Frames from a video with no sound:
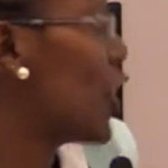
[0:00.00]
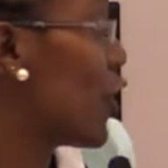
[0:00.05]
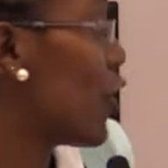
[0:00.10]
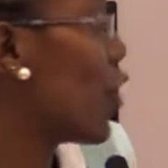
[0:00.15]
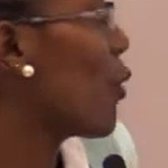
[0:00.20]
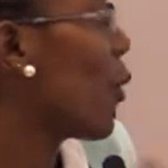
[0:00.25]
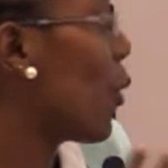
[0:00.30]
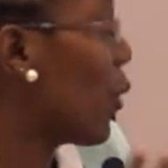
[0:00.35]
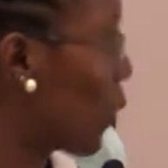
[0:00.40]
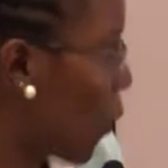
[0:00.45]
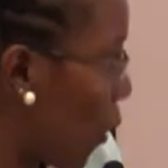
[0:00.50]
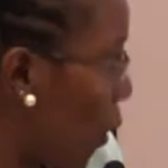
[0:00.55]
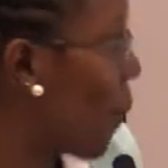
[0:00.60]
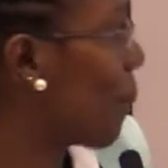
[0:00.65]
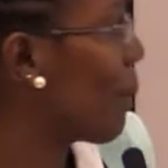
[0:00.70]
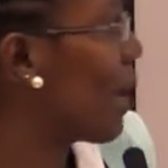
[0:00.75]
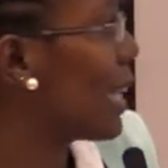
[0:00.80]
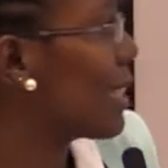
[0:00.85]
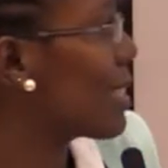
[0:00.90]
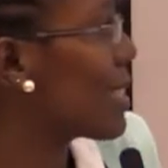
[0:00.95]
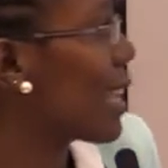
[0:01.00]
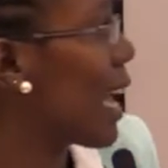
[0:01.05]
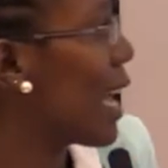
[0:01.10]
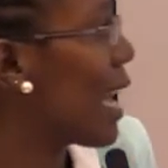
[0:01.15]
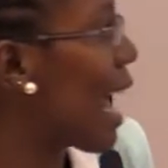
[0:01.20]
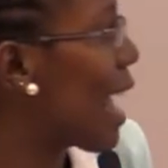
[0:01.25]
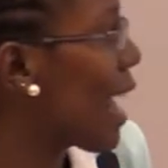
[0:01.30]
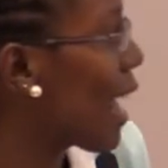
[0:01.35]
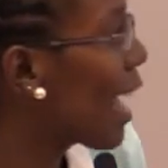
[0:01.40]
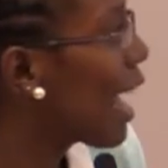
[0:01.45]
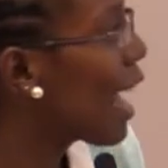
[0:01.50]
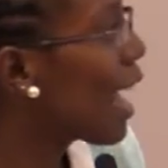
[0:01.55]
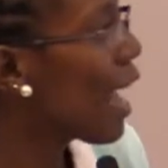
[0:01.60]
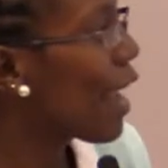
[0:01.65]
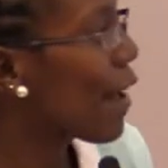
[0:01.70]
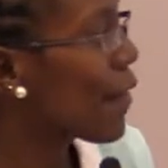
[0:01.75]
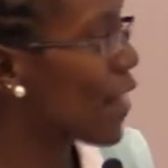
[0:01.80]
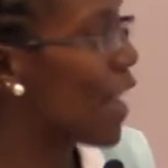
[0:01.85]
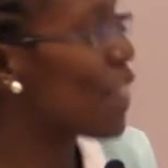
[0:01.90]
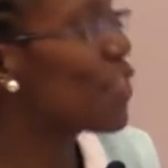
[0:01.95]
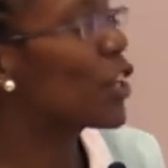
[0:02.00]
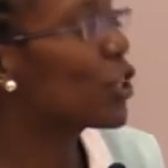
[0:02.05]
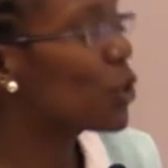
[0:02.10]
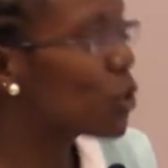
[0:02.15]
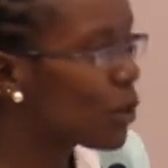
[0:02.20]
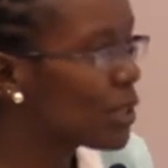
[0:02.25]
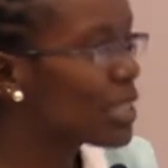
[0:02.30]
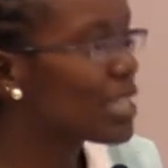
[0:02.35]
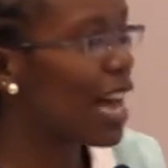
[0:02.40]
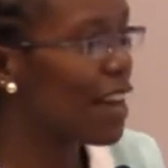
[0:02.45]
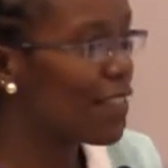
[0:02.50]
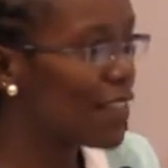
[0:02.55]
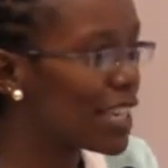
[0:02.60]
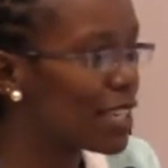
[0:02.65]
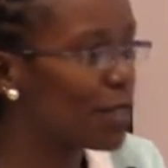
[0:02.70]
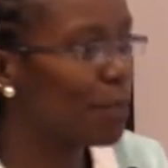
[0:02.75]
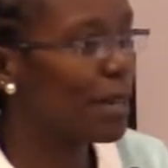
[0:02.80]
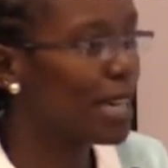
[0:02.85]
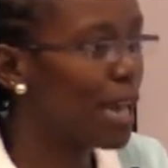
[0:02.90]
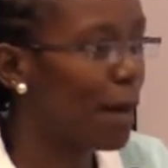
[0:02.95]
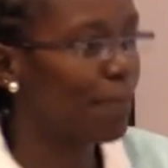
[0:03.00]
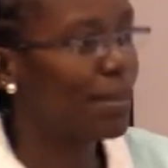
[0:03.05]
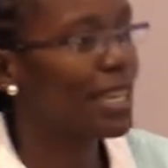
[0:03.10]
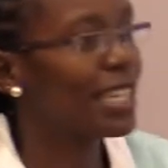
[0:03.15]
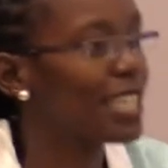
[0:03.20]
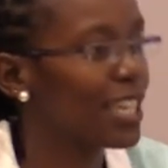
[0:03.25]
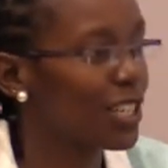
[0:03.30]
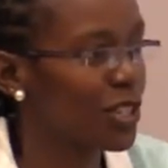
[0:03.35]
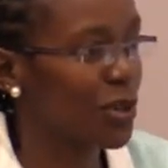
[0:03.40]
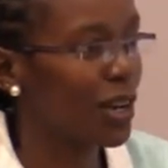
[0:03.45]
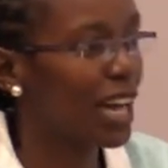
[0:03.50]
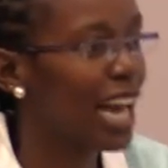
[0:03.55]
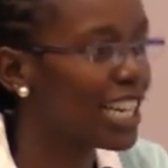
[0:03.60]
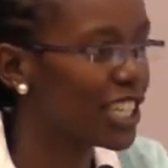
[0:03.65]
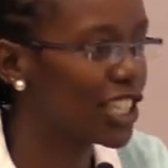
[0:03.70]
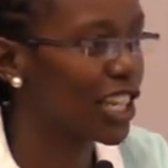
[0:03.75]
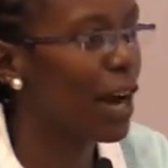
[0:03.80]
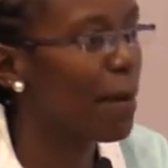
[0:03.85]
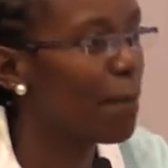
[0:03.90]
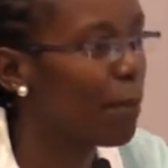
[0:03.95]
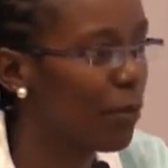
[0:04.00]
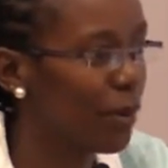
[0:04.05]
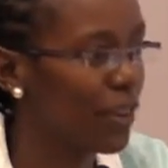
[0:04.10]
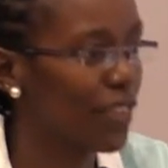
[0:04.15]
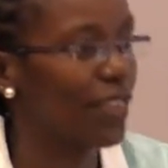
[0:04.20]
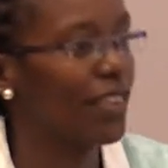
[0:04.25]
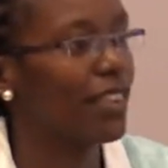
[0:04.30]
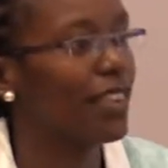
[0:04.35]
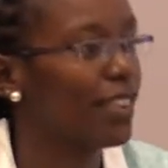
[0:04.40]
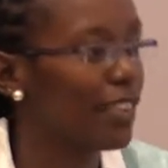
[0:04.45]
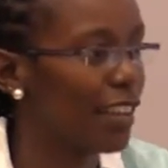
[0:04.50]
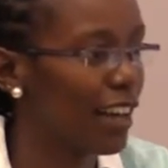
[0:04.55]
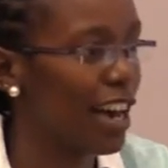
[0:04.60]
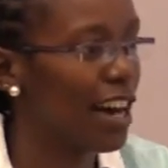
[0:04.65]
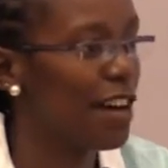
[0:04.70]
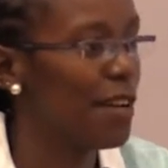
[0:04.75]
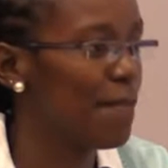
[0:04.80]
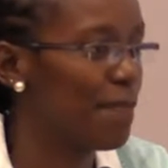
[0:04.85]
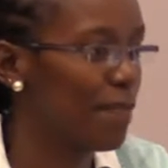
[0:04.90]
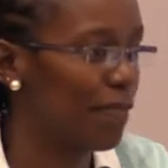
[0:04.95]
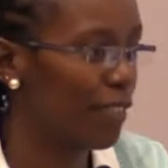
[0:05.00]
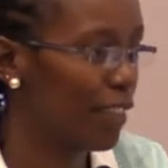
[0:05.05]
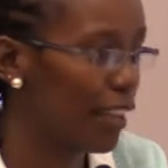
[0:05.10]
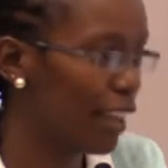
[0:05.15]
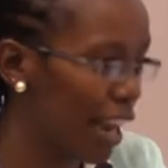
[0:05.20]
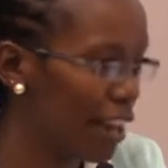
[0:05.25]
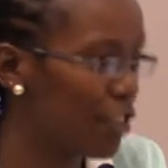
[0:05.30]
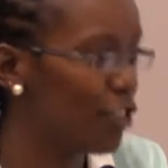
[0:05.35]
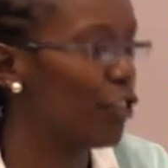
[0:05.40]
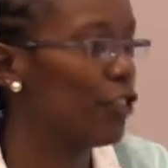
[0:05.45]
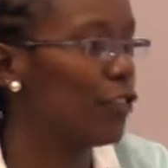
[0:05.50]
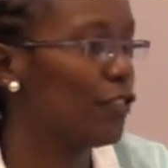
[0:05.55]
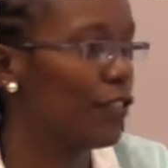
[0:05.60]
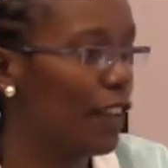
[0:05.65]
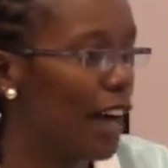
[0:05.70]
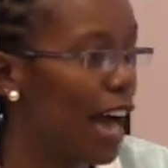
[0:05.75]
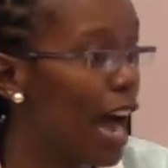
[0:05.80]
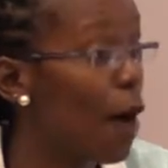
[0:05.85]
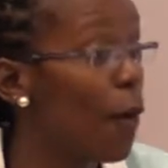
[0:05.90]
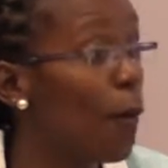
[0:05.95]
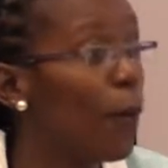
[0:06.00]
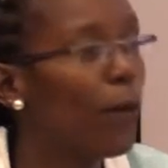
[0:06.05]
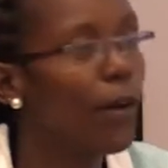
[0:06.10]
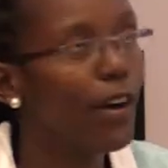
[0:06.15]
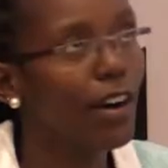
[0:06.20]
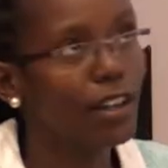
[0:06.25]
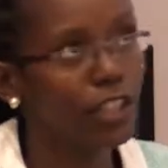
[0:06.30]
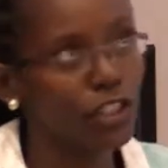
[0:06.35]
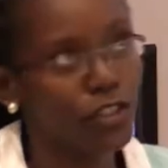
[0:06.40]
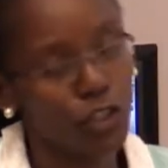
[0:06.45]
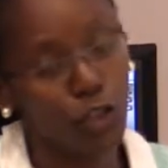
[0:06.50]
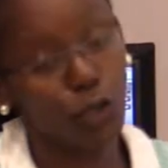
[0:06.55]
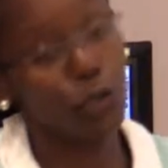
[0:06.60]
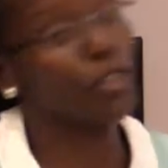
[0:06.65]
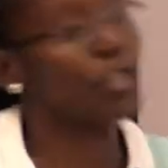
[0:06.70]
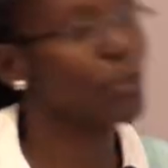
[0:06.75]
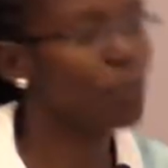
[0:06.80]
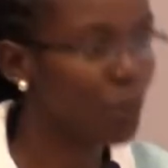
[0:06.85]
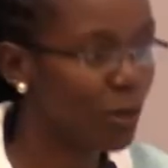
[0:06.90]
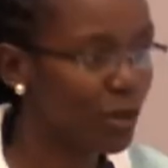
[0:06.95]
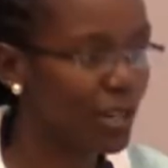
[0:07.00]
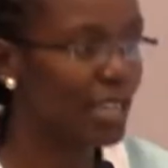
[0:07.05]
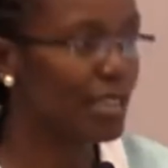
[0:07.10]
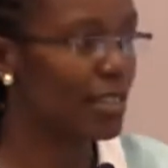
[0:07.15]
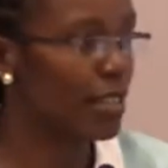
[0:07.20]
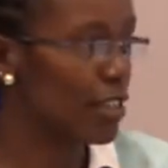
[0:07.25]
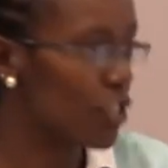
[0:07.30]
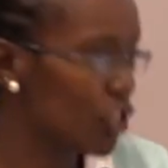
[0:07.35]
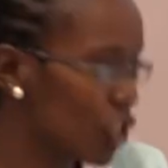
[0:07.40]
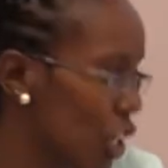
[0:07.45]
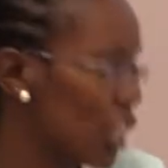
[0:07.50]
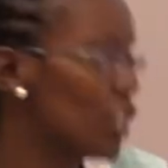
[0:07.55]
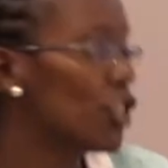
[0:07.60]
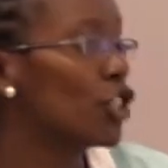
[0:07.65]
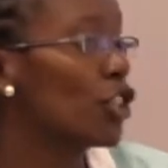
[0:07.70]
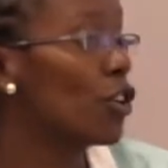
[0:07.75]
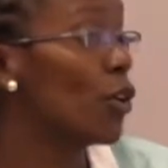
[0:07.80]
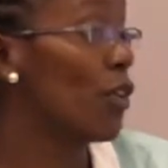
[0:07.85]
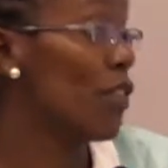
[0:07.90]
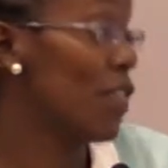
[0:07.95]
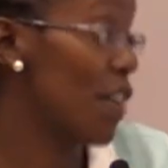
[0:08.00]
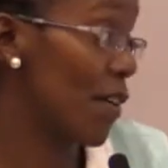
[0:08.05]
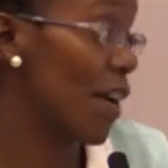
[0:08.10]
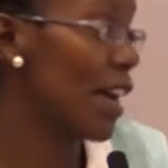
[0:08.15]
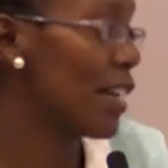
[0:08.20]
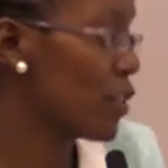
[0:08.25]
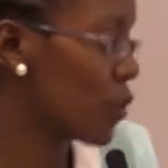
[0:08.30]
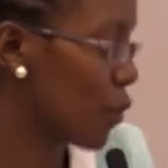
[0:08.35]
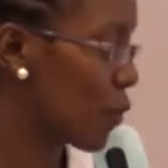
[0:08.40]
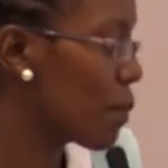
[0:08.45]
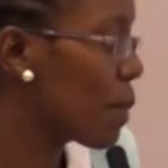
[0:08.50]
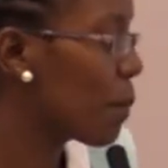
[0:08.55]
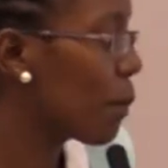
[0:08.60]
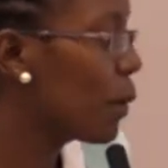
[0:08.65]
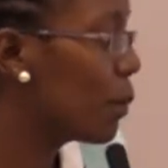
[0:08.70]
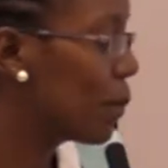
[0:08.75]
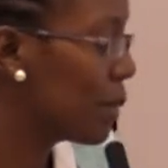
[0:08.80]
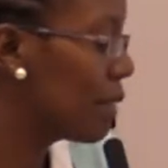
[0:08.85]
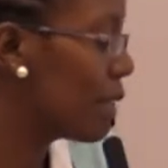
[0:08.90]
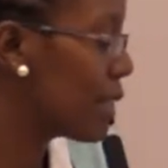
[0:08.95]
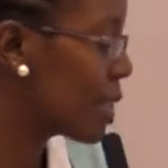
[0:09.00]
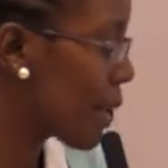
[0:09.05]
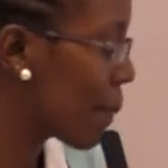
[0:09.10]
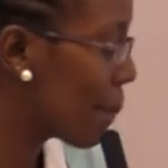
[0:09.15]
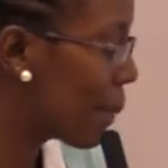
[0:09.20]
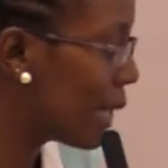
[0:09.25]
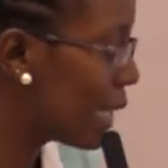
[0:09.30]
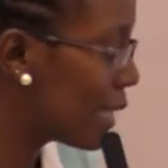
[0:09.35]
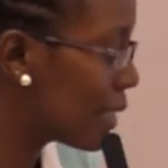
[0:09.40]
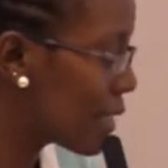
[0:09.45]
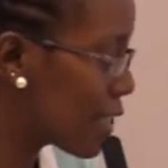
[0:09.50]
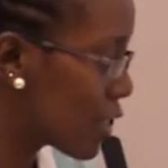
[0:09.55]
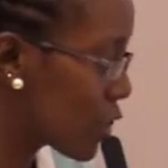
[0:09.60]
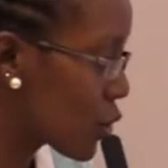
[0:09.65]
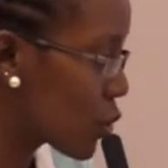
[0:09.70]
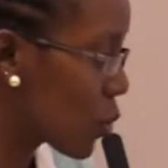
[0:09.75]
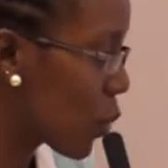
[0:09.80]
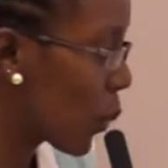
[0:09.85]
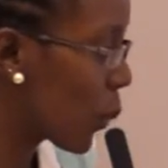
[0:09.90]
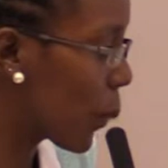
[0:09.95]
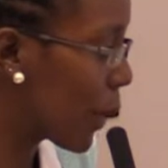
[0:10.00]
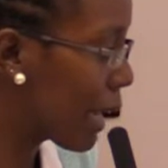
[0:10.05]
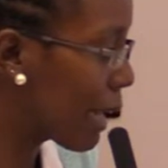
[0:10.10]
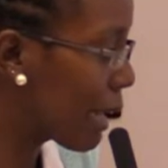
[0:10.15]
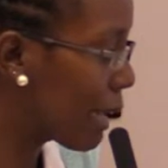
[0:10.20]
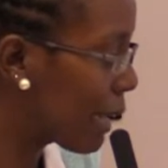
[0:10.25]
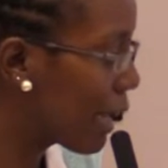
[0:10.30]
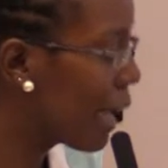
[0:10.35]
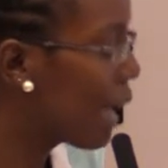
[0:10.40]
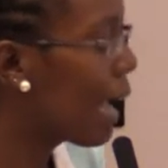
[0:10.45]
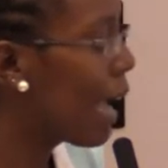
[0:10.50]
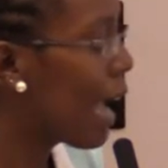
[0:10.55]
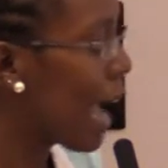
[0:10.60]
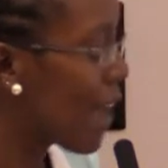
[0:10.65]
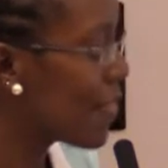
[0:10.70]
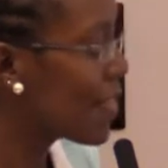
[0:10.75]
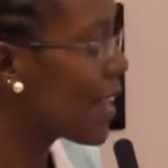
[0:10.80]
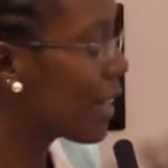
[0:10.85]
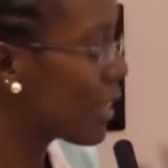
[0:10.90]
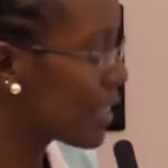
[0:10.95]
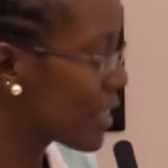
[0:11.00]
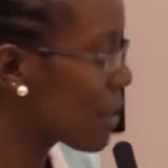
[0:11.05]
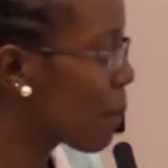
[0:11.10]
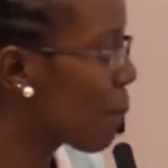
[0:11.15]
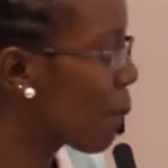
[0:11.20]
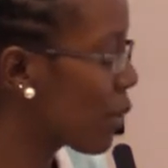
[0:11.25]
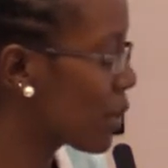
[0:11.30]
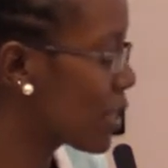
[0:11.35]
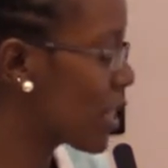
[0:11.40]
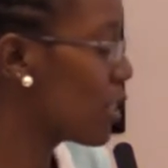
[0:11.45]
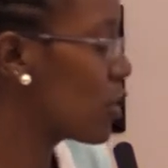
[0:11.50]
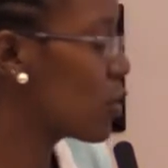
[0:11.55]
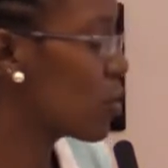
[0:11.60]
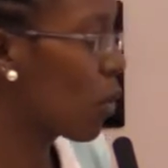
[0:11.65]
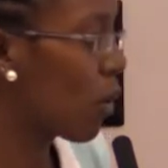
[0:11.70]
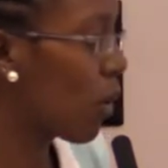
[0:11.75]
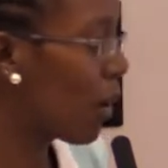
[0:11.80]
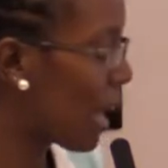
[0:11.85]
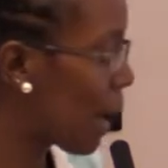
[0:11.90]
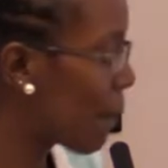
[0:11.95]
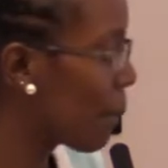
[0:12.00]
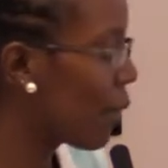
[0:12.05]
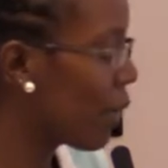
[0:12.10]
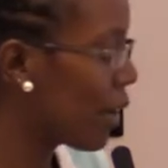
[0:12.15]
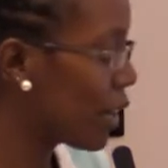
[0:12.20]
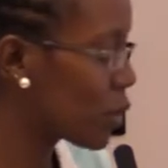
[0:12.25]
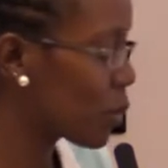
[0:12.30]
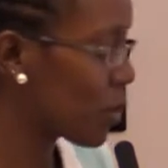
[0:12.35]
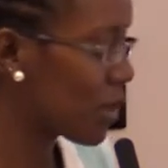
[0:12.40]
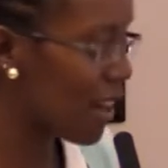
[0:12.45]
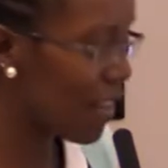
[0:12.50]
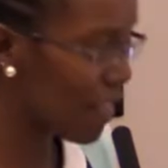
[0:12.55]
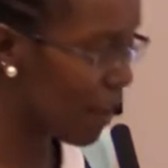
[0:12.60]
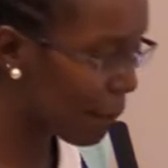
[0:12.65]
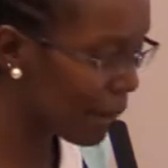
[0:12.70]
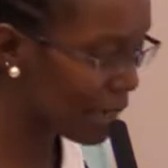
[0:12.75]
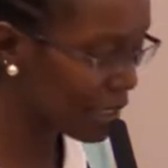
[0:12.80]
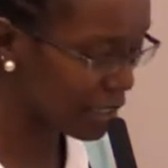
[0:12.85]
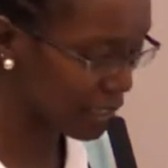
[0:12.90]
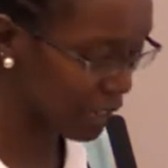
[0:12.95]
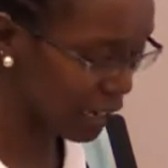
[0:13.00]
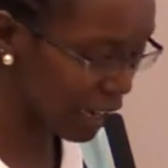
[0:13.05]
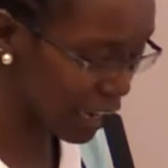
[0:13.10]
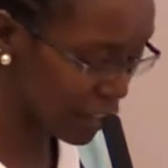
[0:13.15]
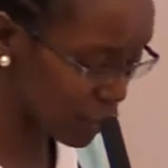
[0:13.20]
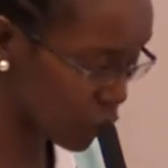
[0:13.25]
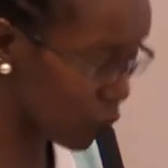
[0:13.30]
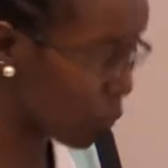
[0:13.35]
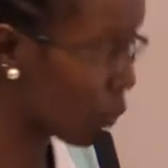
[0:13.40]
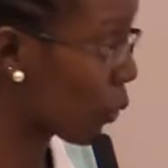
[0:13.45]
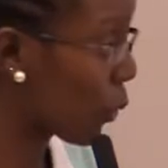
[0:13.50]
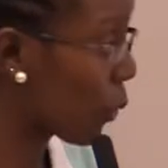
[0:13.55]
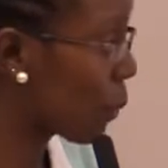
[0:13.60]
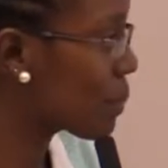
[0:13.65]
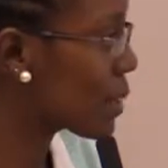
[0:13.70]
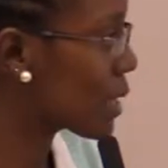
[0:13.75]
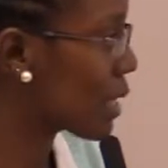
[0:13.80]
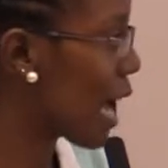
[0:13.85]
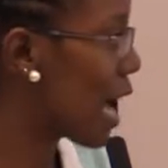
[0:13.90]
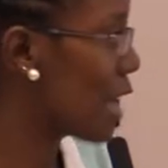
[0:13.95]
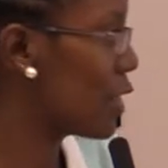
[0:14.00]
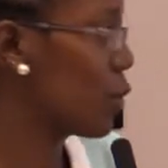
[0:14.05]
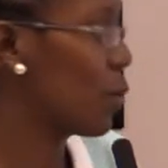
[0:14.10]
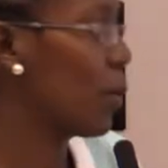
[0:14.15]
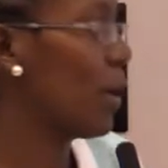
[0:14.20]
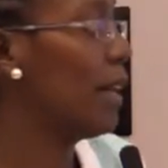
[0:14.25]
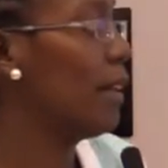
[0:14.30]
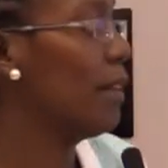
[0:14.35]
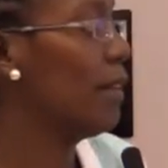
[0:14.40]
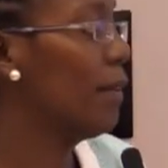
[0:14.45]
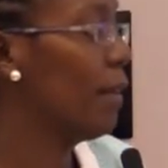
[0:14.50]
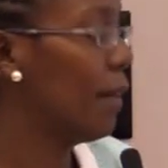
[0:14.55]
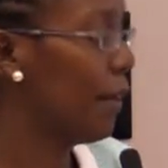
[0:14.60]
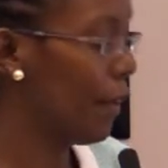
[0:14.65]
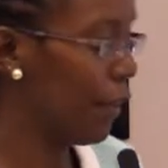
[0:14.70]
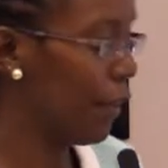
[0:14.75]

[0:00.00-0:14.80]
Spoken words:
general comment. And the tools haven't been updated to catch up with kind of how jurisprudence is changing on the rights of people with disabilities so quickly. And that it's important to collaborate with other marginalized groups as well.